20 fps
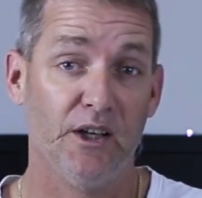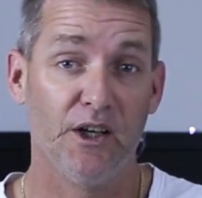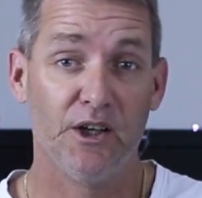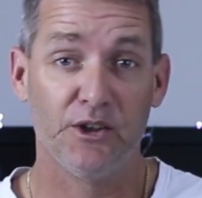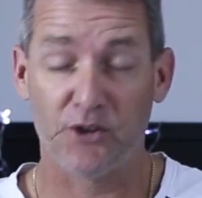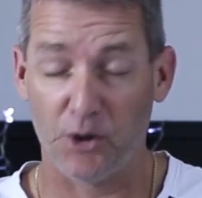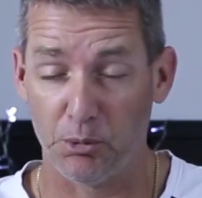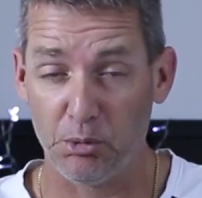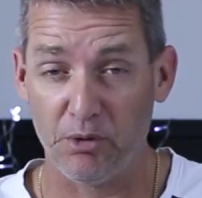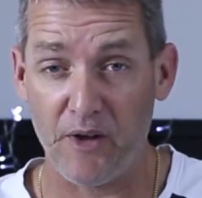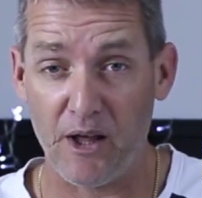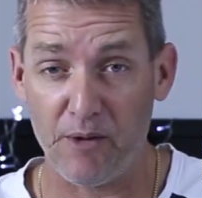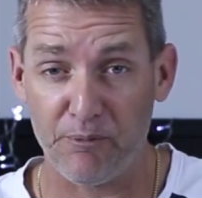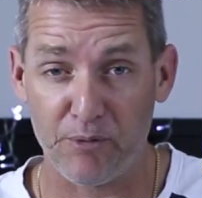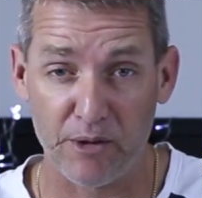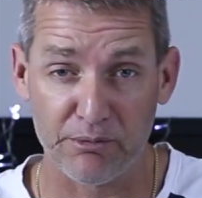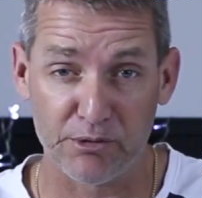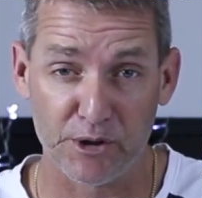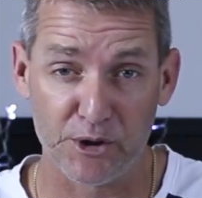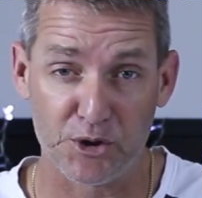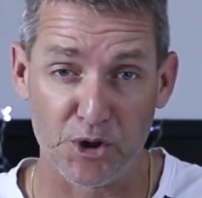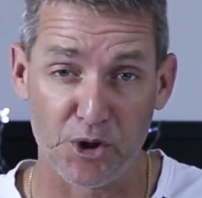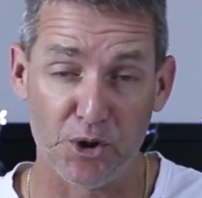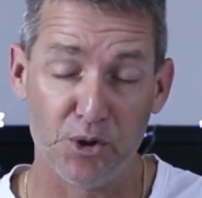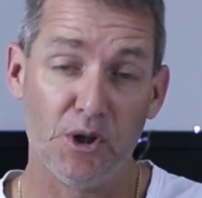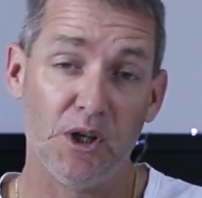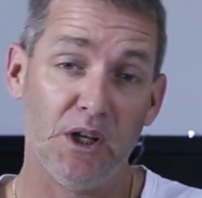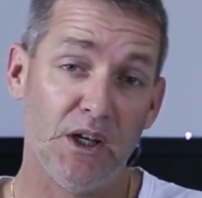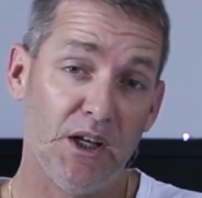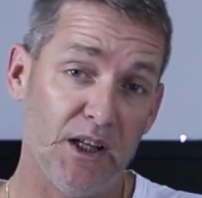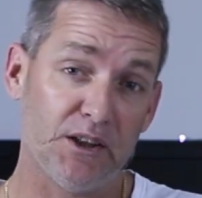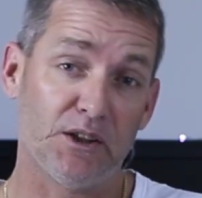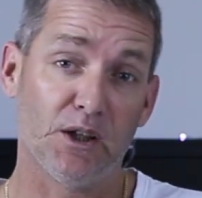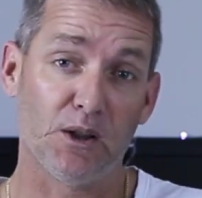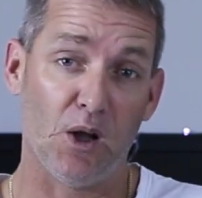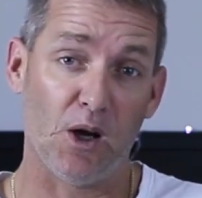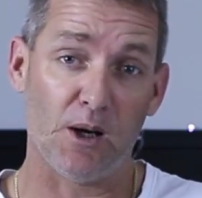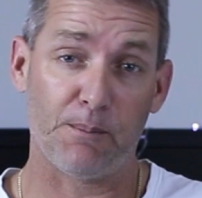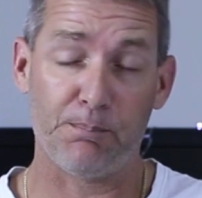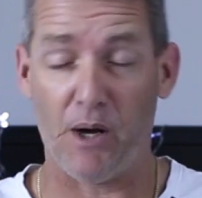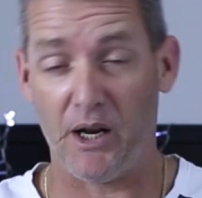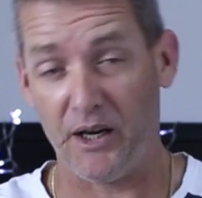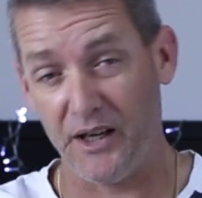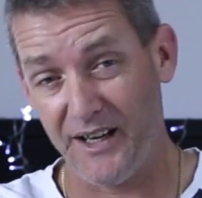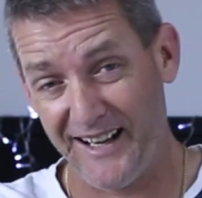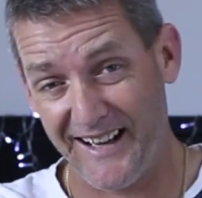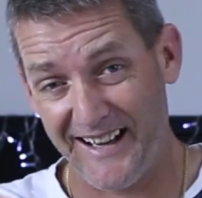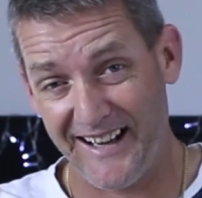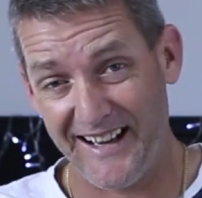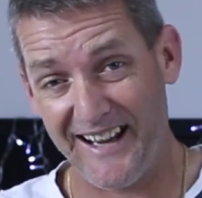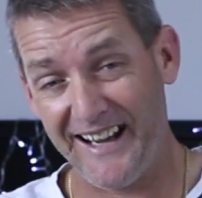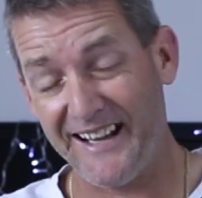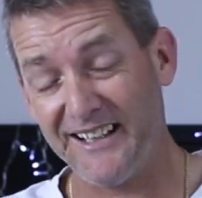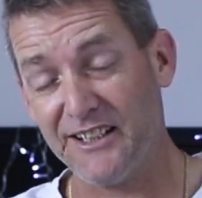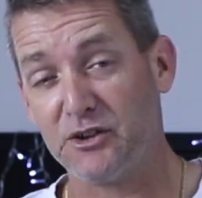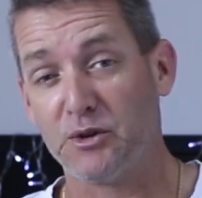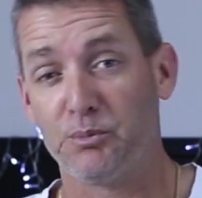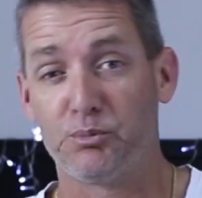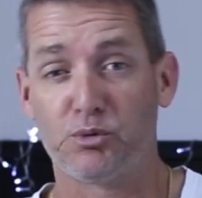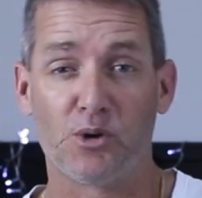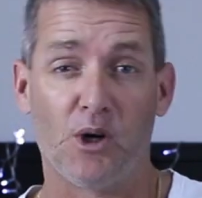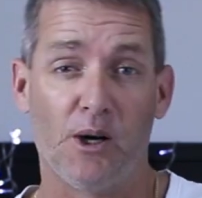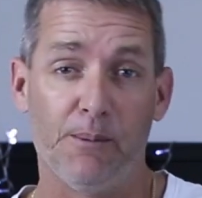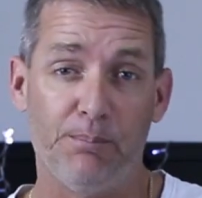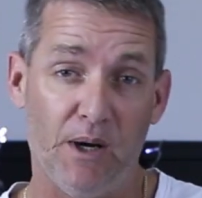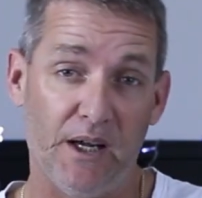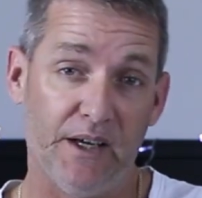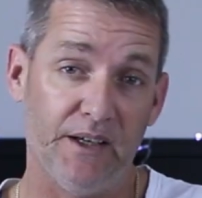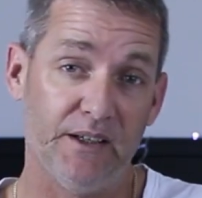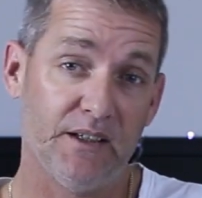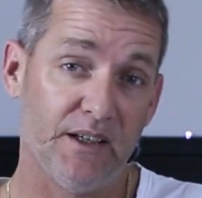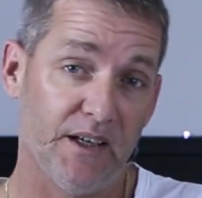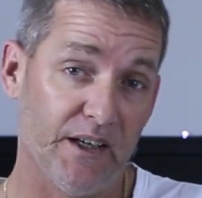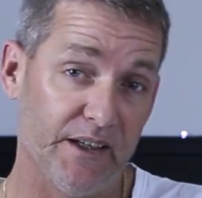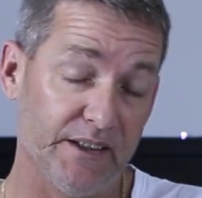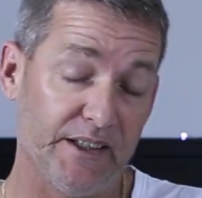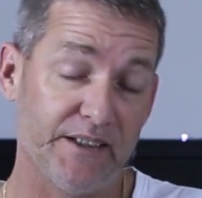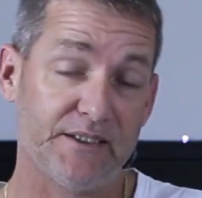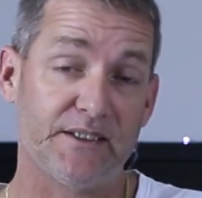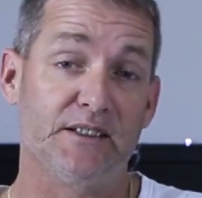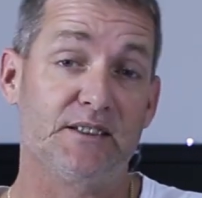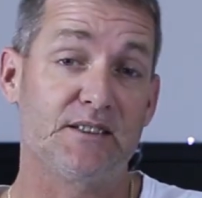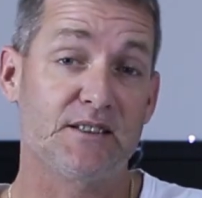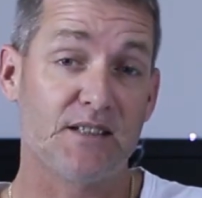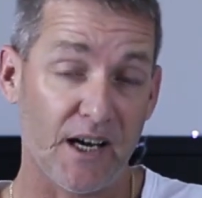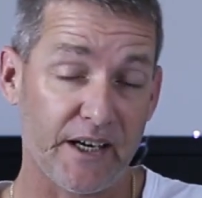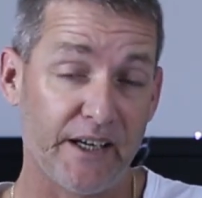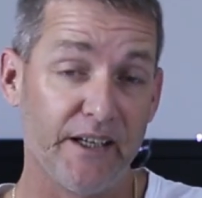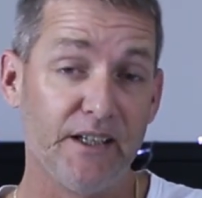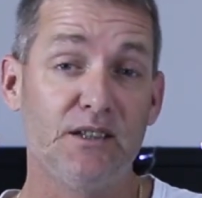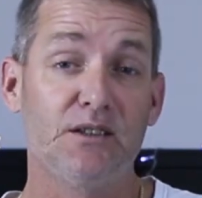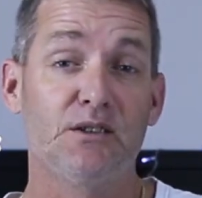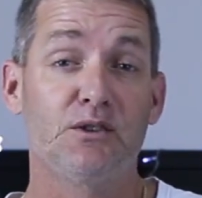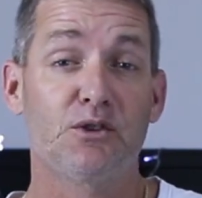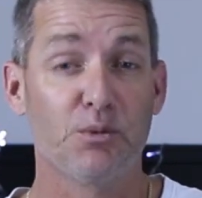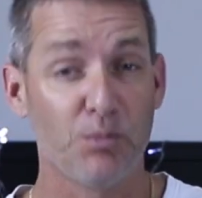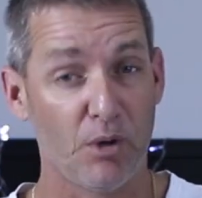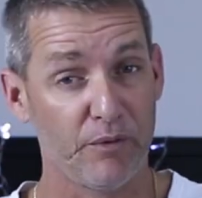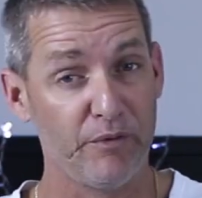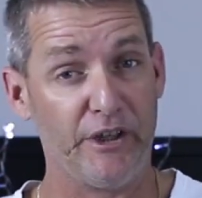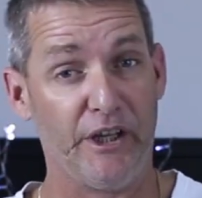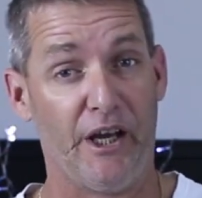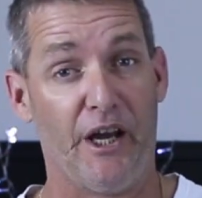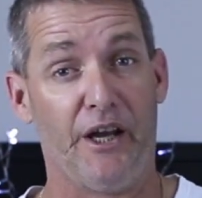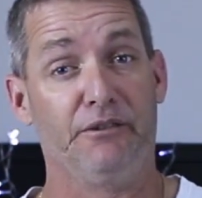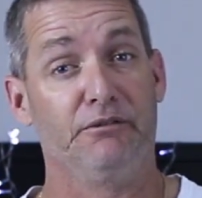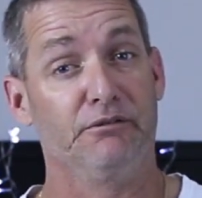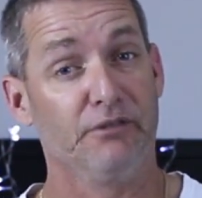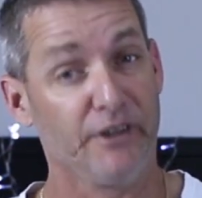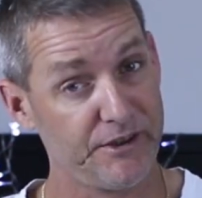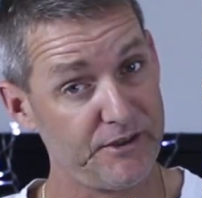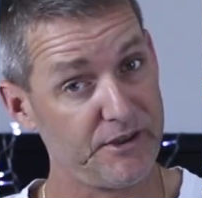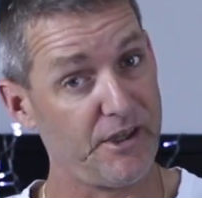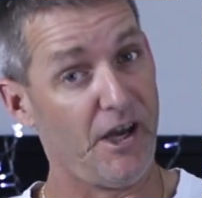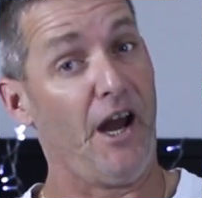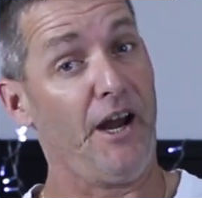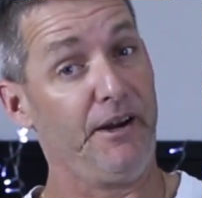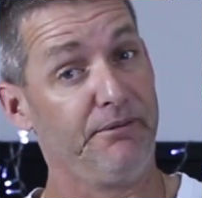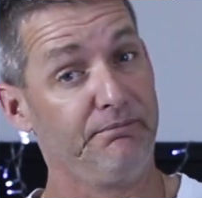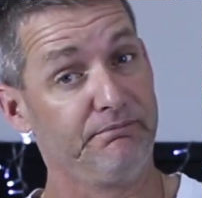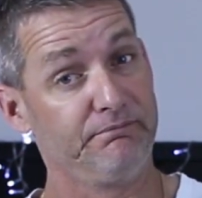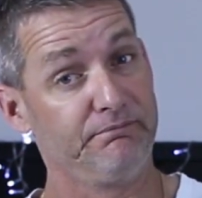So without further ado, hit the like button and the subscribe button and let's get stuck into my video. Let's go.